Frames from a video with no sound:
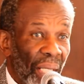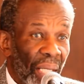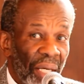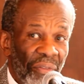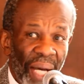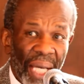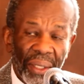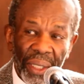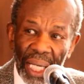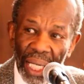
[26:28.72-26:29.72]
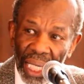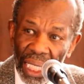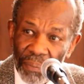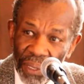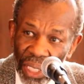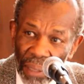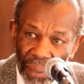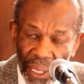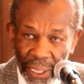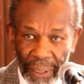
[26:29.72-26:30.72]
If I could help
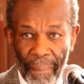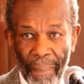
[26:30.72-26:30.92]
somebody,